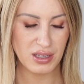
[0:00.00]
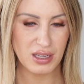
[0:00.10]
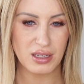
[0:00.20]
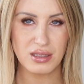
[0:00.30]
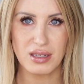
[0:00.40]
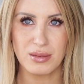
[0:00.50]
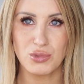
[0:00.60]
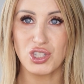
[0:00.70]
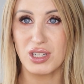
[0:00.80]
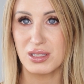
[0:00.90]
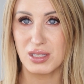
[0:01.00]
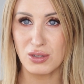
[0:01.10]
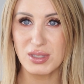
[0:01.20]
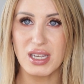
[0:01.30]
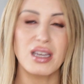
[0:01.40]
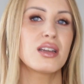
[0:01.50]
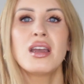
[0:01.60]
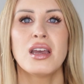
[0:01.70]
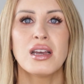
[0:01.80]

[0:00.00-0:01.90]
that she is using.